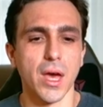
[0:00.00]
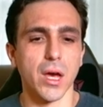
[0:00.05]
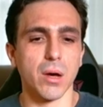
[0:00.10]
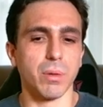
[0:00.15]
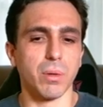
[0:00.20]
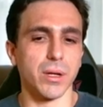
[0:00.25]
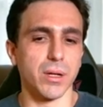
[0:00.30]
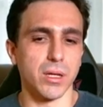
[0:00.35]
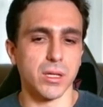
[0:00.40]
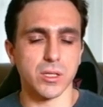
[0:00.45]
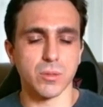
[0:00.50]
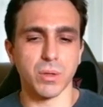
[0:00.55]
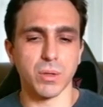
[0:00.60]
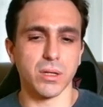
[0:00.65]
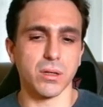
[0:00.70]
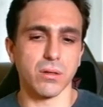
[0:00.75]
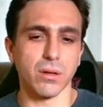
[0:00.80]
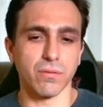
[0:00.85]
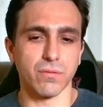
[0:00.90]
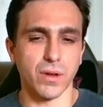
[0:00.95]
But it's
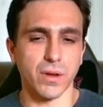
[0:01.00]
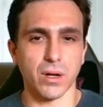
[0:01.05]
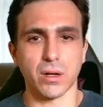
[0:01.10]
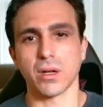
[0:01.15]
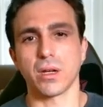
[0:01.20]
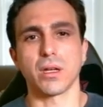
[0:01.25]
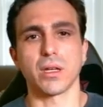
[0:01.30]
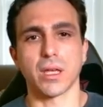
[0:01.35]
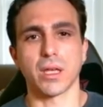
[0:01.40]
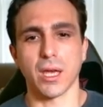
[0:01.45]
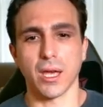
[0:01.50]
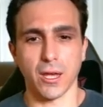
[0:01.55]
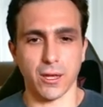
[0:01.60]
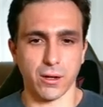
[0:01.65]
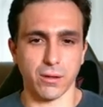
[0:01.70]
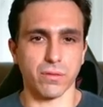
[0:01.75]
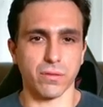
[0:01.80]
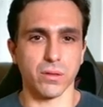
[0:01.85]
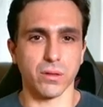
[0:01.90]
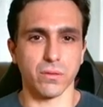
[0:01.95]
been very
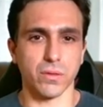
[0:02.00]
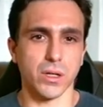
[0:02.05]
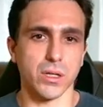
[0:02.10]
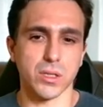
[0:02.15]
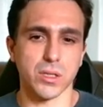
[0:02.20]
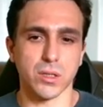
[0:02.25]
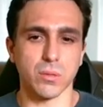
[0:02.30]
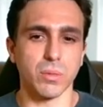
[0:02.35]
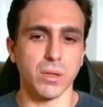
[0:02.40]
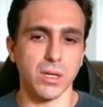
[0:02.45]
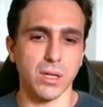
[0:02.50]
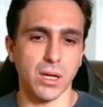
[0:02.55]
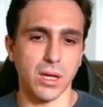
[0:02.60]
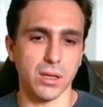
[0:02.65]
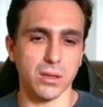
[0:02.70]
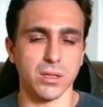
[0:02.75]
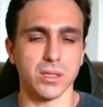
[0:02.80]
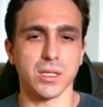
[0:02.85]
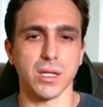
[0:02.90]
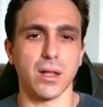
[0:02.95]
uncanny for the VIX to be
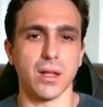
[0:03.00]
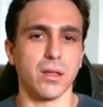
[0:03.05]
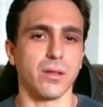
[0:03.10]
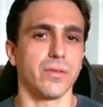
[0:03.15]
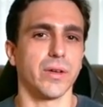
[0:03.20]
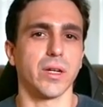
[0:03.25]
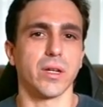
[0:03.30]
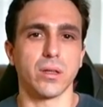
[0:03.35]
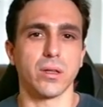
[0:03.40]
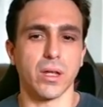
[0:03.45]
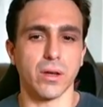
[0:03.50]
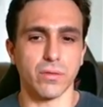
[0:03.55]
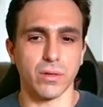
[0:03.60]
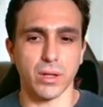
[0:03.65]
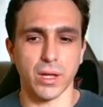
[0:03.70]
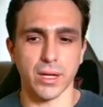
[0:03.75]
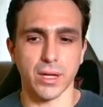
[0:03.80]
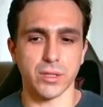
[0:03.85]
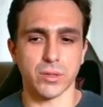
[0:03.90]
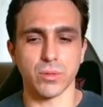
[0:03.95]
in this elevated
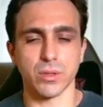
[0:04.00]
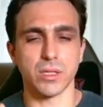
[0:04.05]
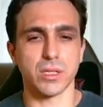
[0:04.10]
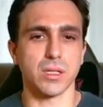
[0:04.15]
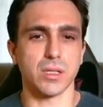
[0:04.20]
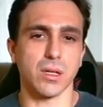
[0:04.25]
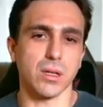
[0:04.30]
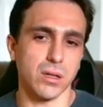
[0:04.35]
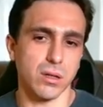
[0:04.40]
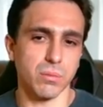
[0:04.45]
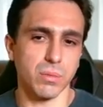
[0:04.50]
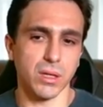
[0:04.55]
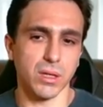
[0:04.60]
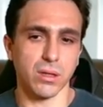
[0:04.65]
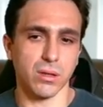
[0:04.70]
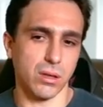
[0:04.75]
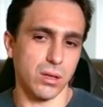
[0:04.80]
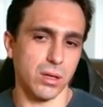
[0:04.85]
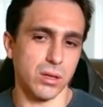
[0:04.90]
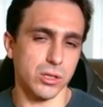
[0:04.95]
level as we've seen it
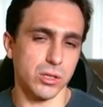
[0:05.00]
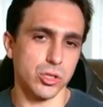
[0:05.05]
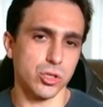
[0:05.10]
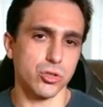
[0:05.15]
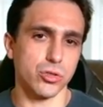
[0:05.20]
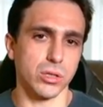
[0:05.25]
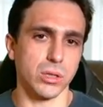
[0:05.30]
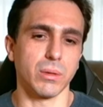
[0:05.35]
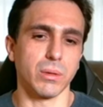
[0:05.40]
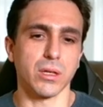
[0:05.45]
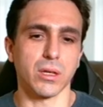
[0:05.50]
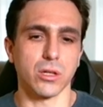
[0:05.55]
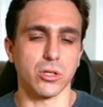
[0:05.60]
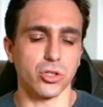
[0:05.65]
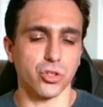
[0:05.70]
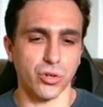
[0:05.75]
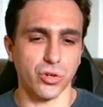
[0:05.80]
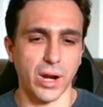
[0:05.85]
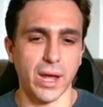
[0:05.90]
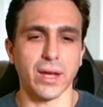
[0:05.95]
being extremely
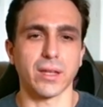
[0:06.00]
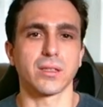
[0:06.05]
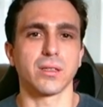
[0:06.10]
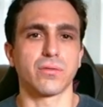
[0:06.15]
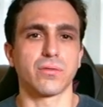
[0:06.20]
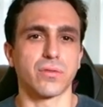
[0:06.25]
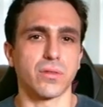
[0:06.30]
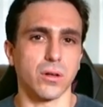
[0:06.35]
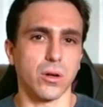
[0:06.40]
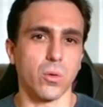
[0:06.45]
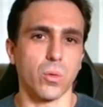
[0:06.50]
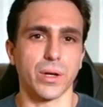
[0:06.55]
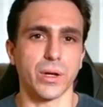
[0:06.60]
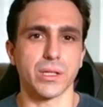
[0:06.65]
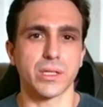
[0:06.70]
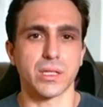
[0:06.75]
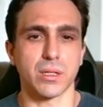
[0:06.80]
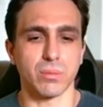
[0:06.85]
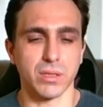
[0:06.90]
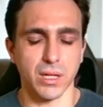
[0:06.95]
contracted for
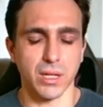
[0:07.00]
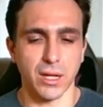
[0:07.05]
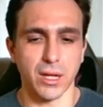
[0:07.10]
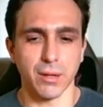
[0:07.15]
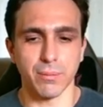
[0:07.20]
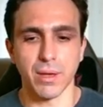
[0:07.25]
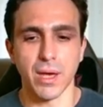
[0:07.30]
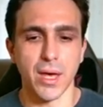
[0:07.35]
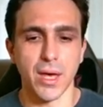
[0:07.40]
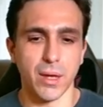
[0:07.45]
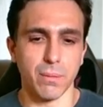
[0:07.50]
quite some time,